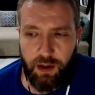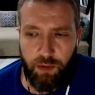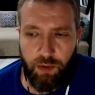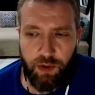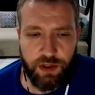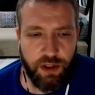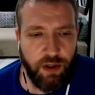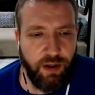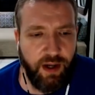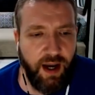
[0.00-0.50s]

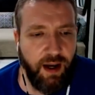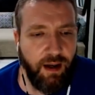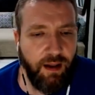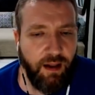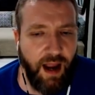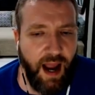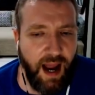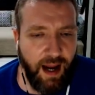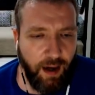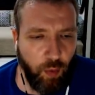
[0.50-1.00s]
Which okay,
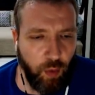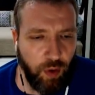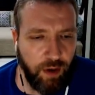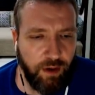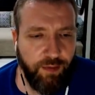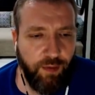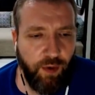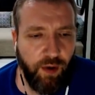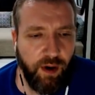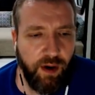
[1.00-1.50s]
they had to
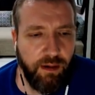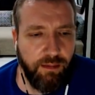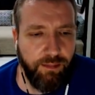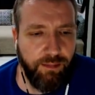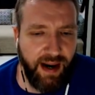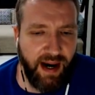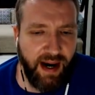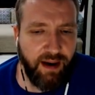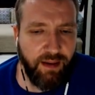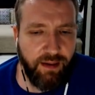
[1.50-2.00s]
work for it
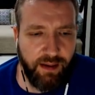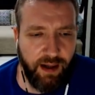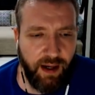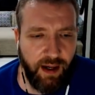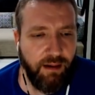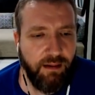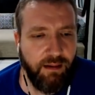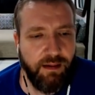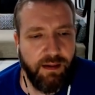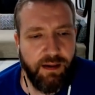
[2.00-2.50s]
back in the day.